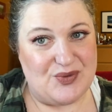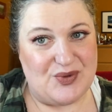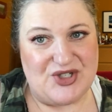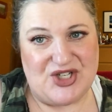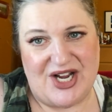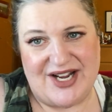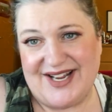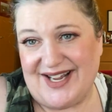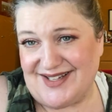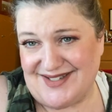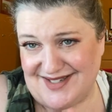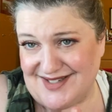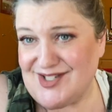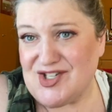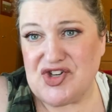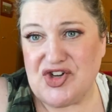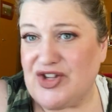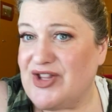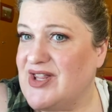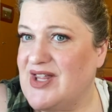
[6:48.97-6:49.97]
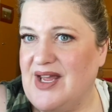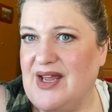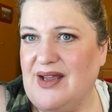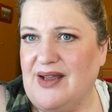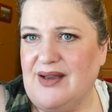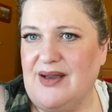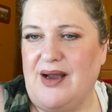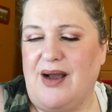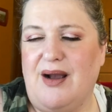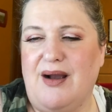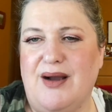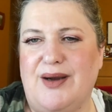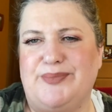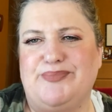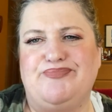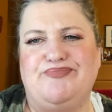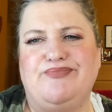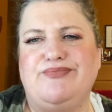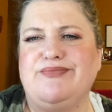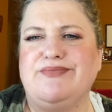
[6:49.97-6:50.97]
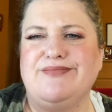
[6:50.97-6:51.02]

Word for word: which I guess is a good thing. Um,